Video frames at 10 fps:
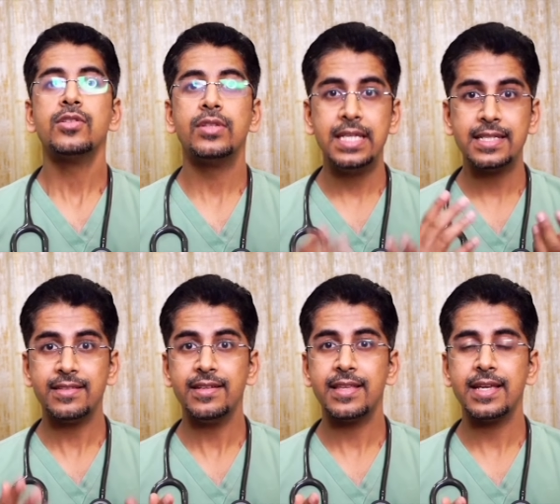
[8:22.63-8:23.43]
So these
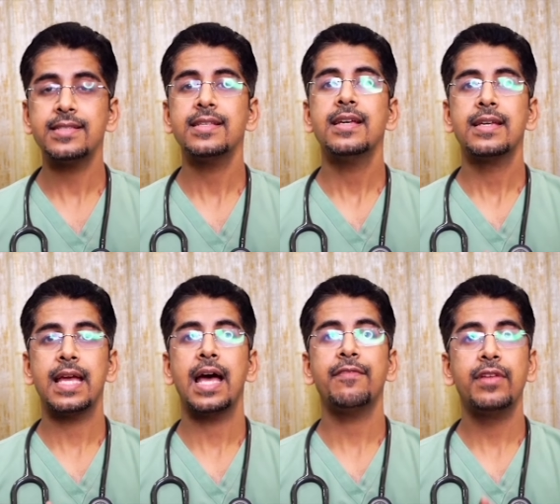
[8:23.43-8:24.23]
three things
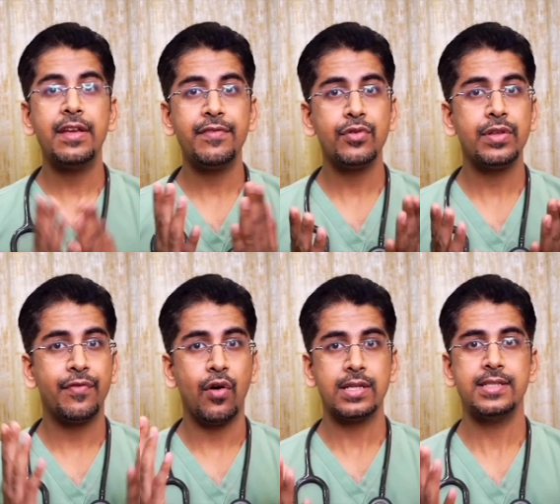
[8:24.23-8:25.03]
can give you
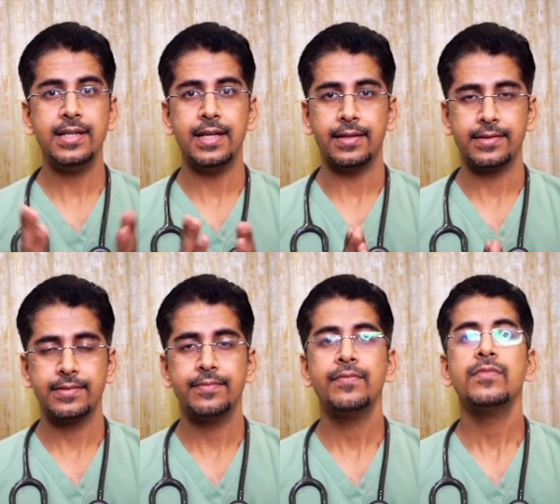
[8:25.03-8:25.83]
the false
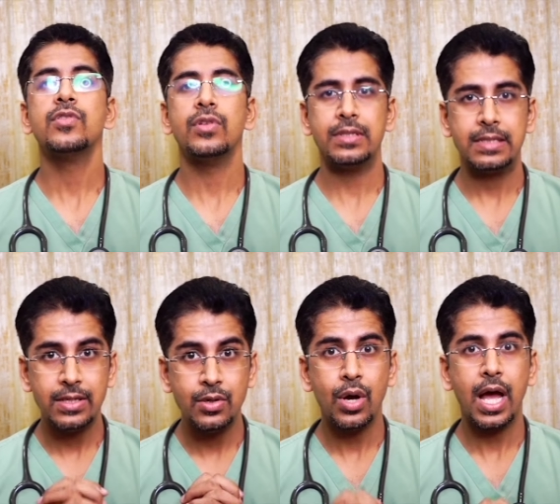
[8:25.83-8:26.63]
readings. So
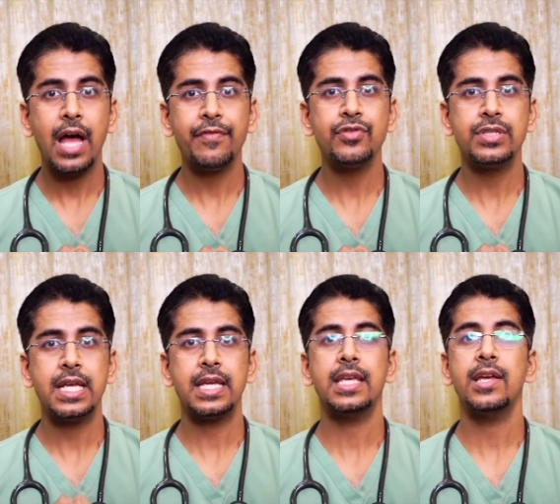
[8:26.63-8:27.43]
you have to
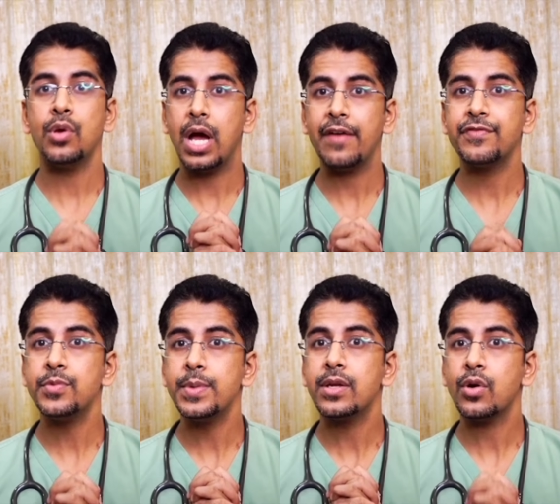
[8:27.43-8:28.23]
take care, you have
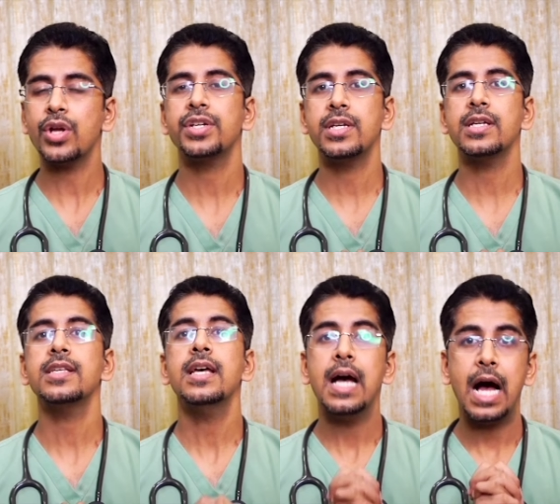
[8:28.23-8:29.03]
to be
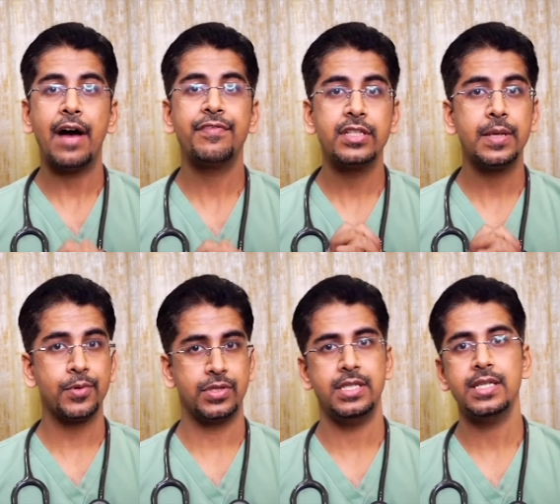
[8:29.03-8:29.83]
cautious after the
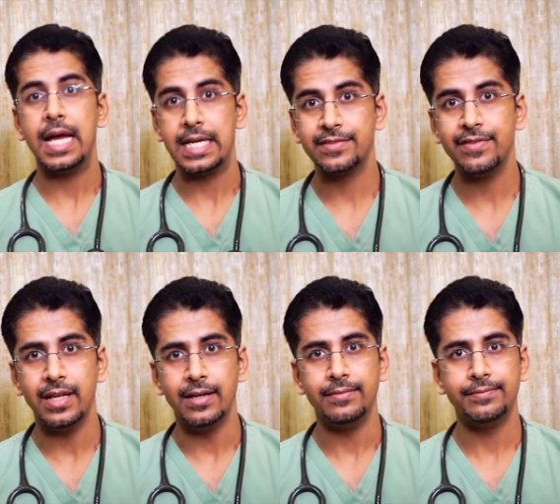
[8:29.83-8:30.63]
procedure as
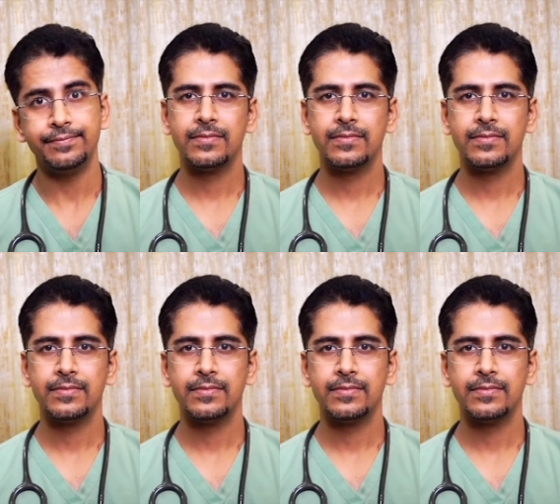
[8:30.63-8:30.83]
well.